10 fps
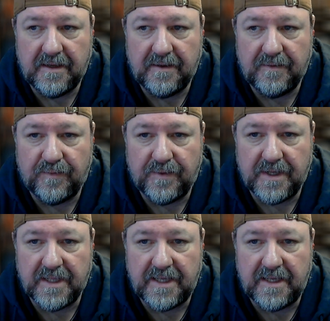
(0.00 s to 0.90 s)

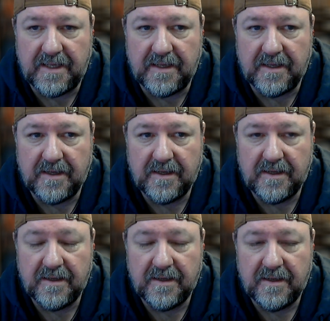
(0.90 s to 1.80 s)
really
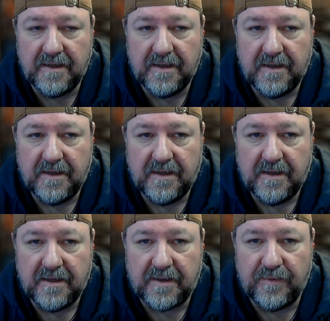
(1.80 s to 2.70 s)

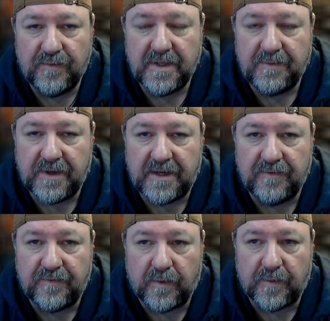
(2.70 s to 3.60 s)
can really bring you
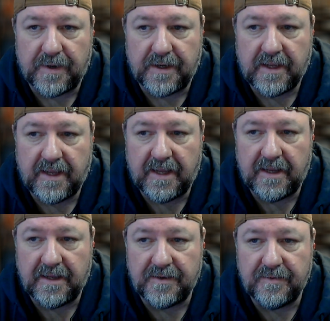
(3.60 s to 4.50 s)
forward,
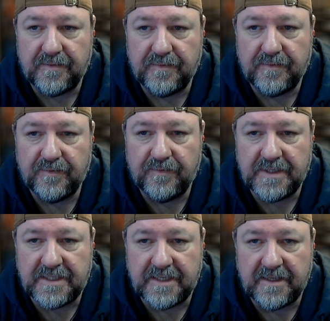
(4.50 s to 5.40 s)
and
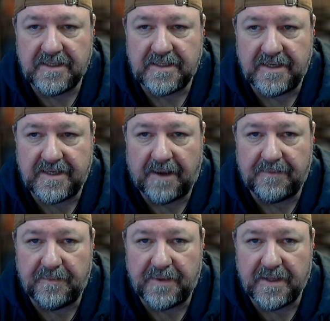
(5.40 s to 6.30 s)
resilience and
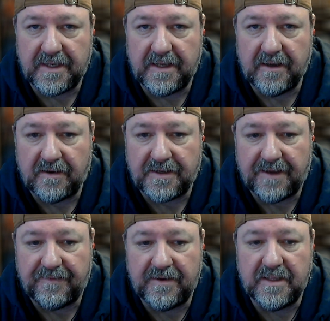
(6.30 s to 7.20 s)
adaptability are
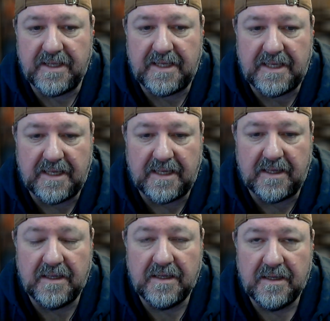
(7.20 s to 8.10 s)
definitely key
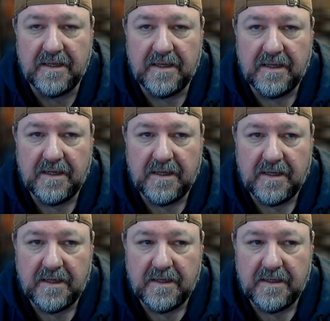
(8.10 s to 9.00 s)

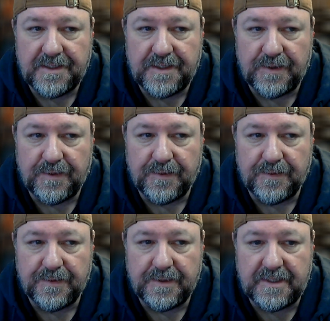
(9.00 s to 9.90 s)

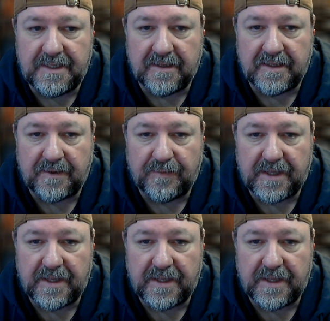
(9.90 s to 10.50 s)
to dealing